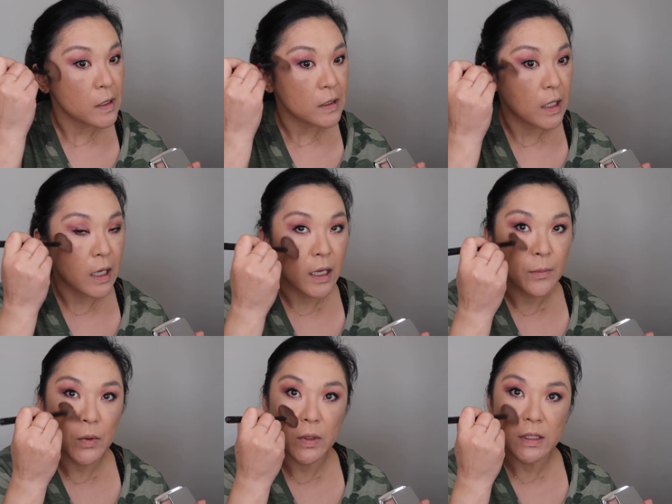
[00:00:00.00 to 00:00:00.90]
get the high
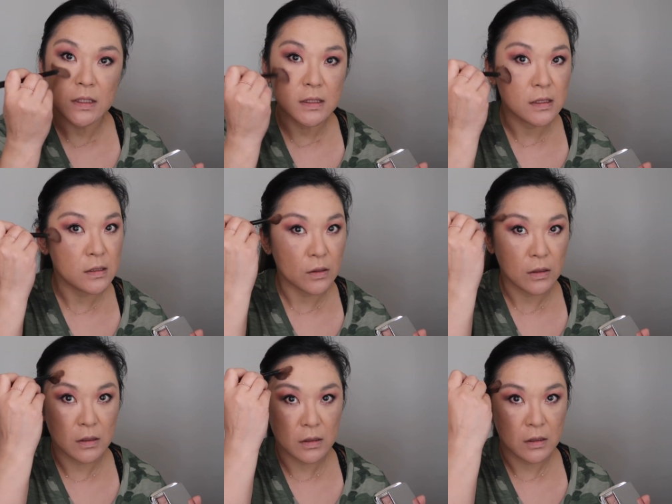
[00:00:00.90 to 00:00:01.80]
points
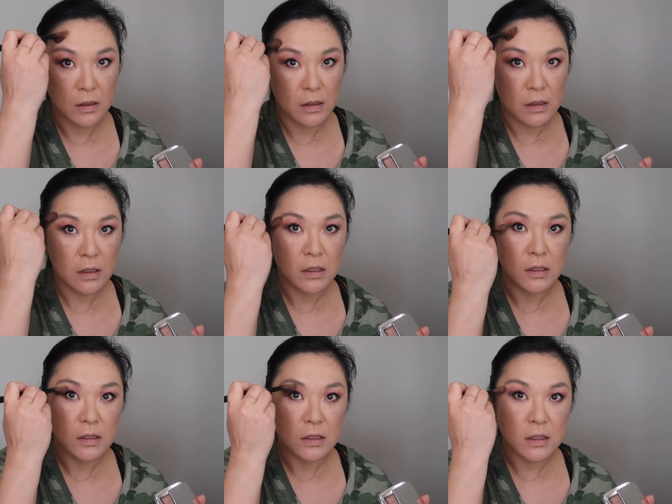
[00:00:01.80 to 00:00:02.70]

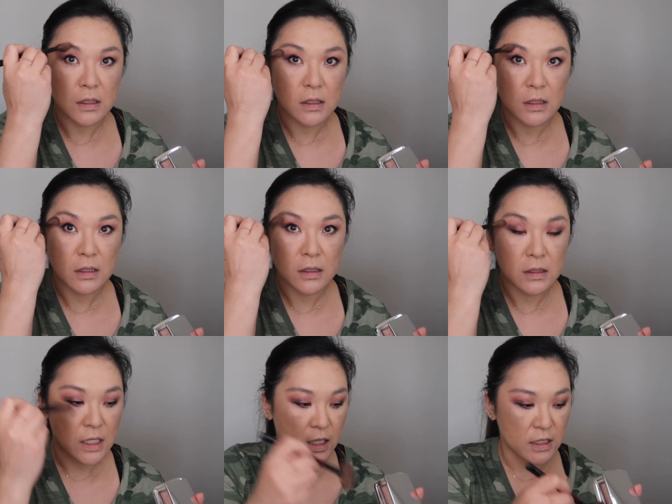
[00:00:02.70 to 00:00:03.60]
to
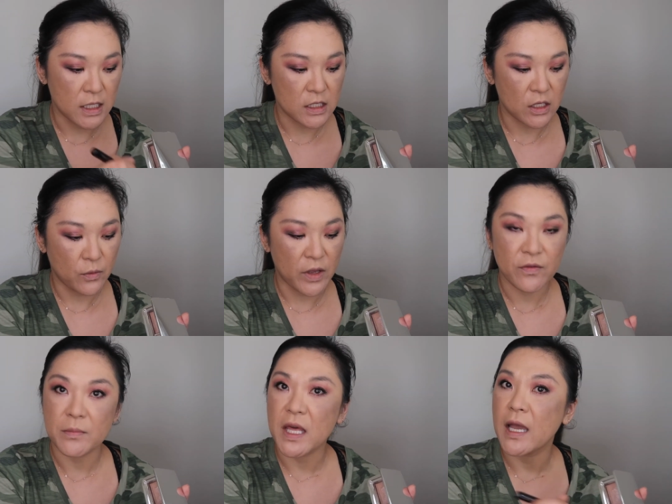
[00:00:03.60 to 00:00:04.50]
take attention away
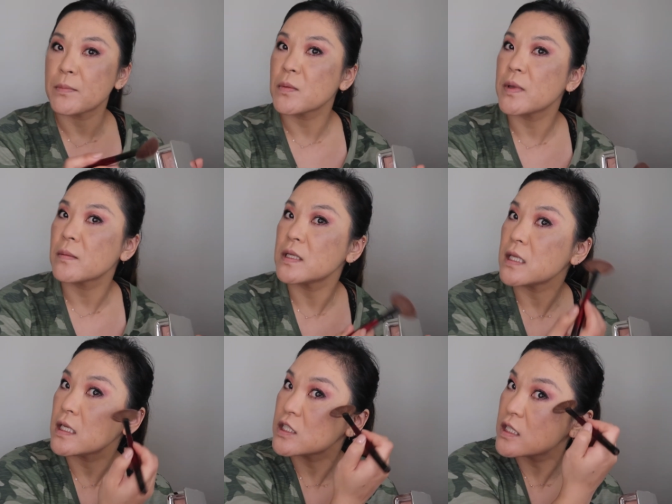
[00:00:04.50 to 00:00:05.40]
from the
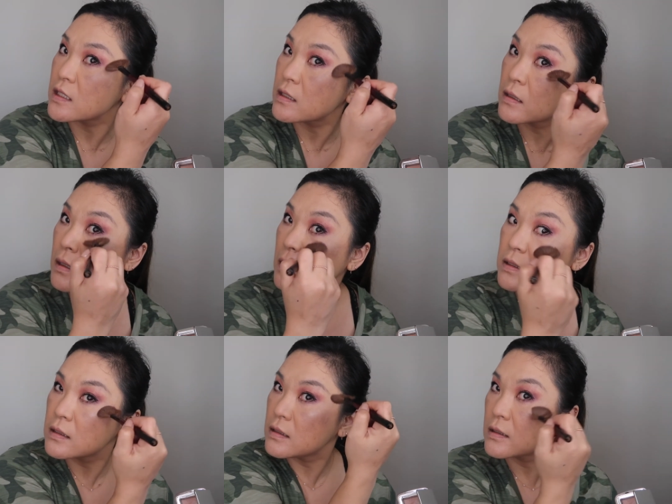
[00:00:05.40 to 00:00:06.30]
hyperpigmentation.
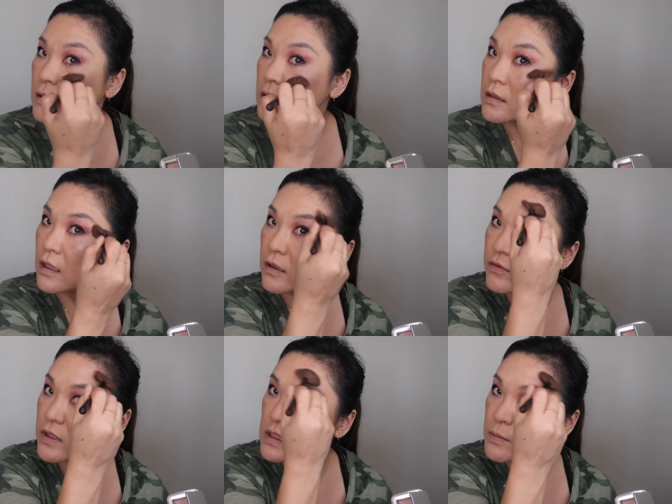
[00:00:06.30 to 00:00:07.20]
Love
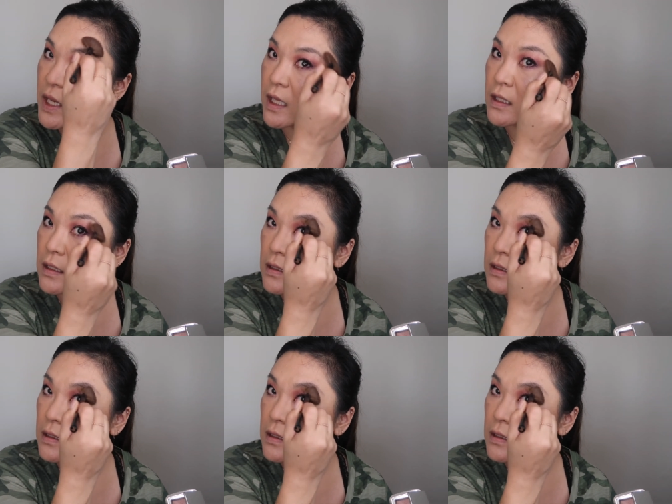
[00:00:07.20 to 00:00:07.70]
this palette.